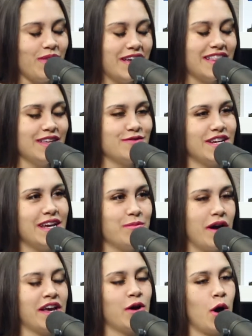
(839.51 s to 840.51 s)
I lived in
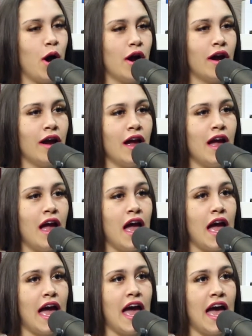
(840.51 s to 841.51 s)
my car
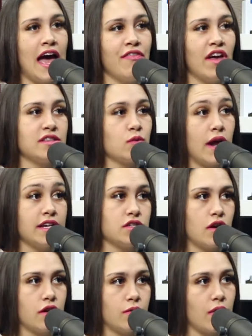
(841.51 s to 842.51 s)
and that's when I
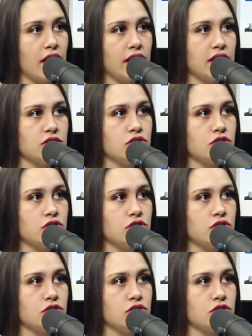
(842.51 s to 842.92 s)
started writing.